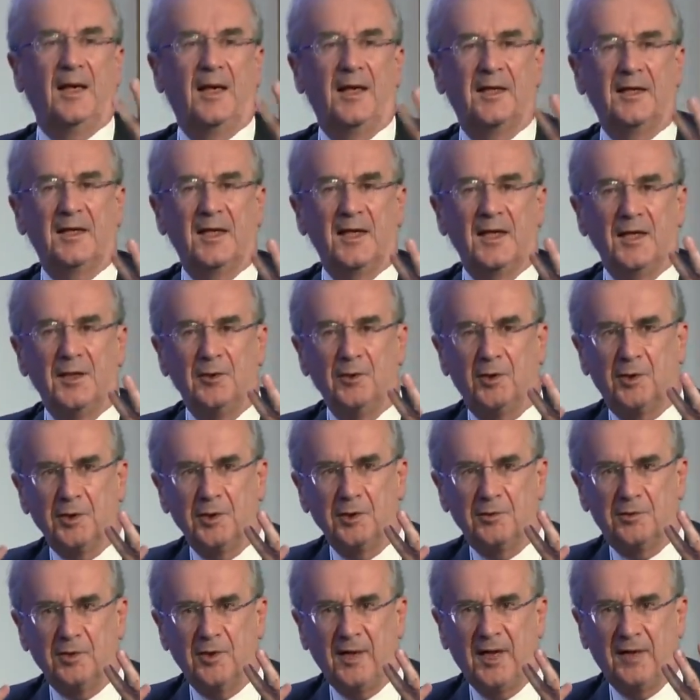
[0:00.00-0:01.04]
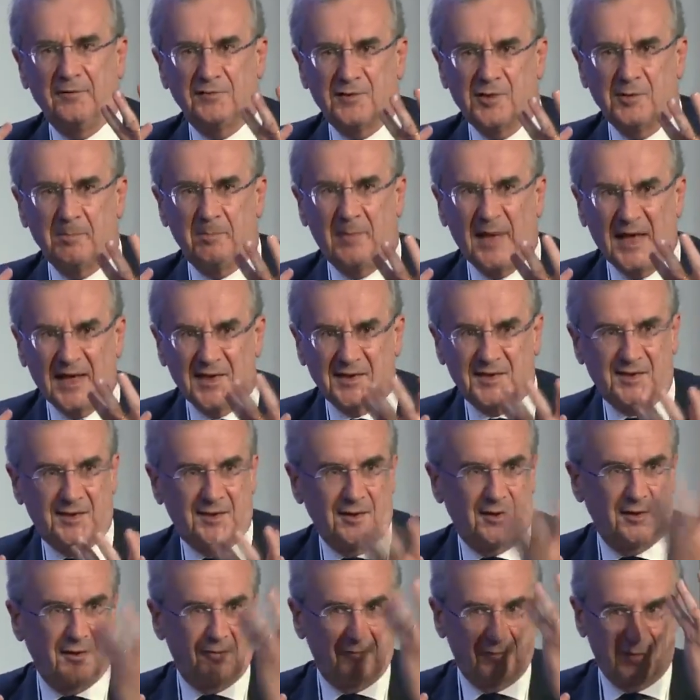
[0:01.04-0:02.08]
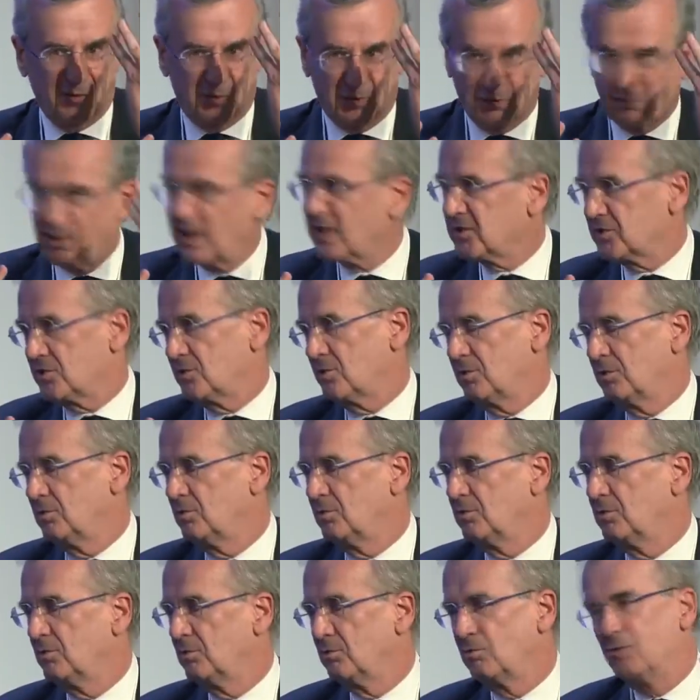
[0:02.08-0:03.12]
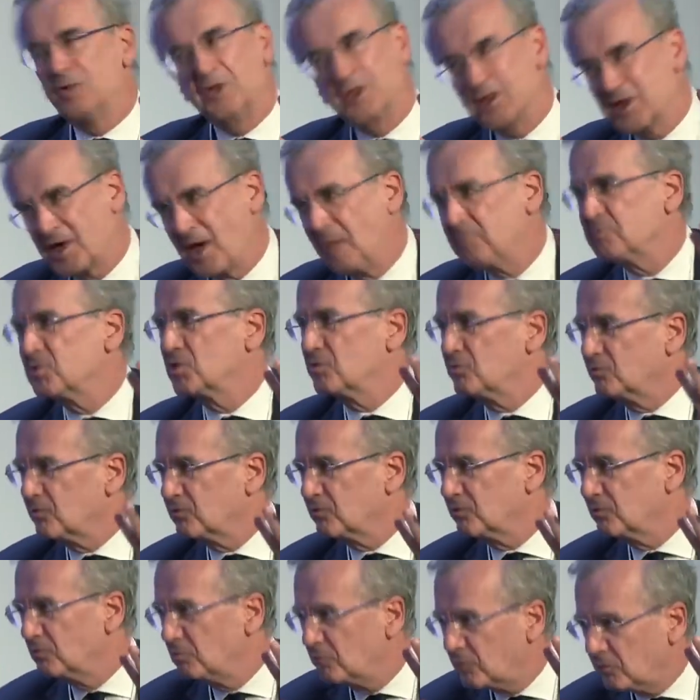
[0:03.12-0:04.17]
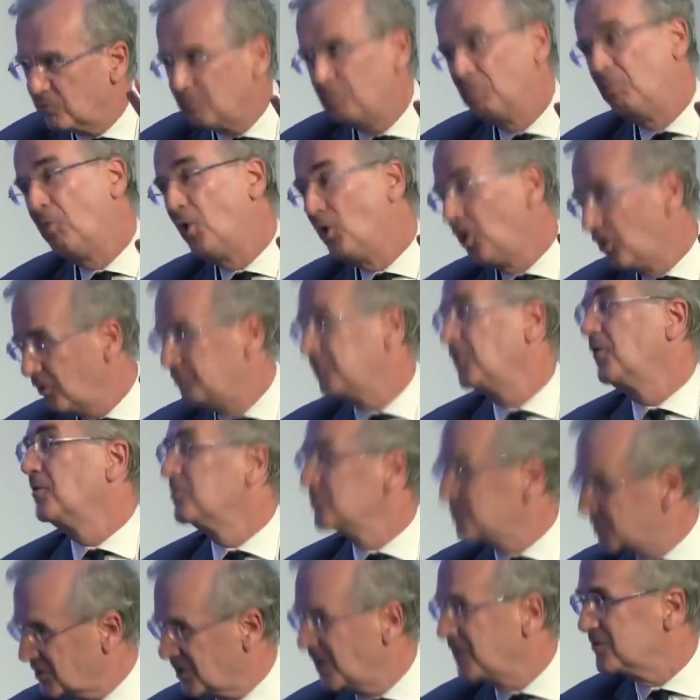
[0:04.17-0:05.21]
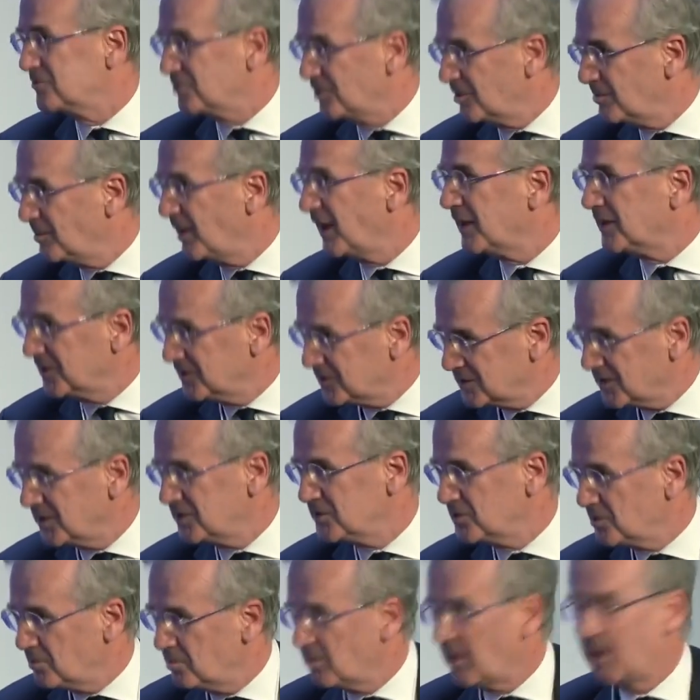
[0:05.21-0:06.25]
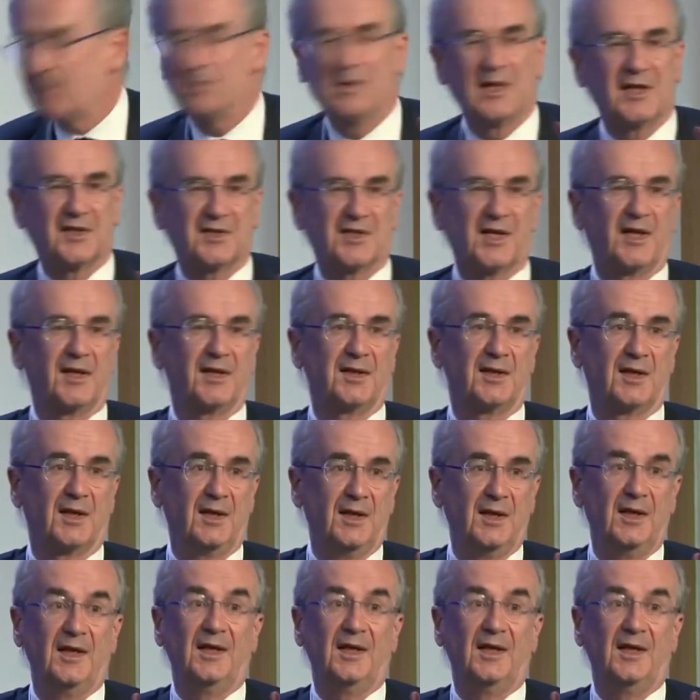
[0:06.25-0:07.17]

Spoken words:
And in order to have the best of trust, which comes more from central bankers and the public side,